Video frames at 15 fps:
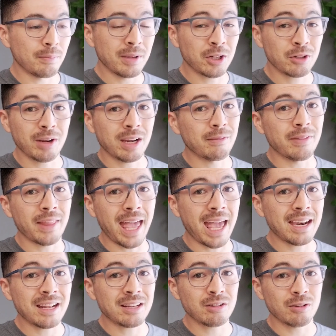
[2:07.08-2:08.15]
being creative in the
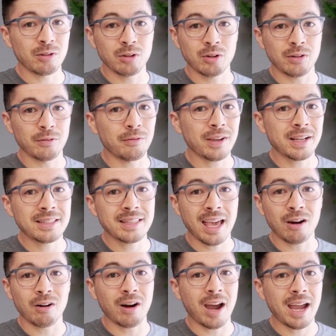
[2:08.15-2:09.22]
edit so you can fix
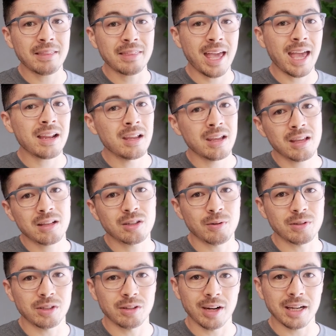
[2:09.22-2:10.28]
that or hide that is
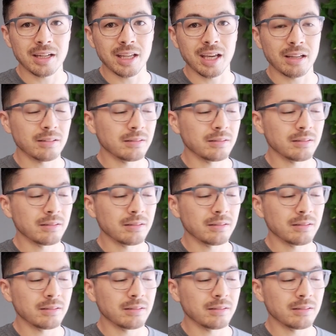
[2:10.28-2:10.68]
always a good idea.